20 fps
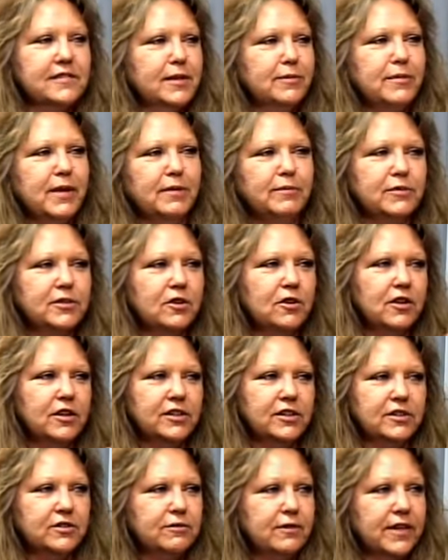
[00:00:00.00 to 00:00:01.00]
Sometimes
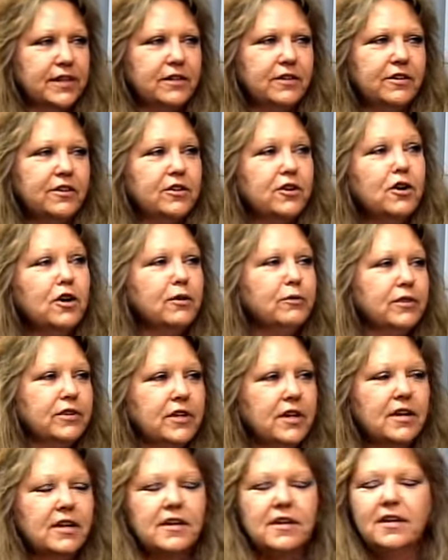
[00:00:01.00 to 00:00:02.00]
God just right there in the car with
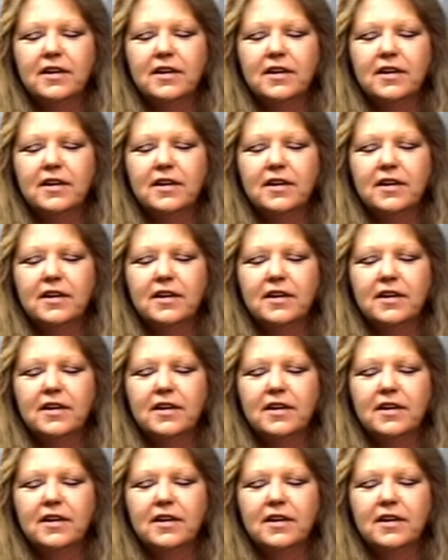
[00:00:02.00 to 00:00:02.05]
you.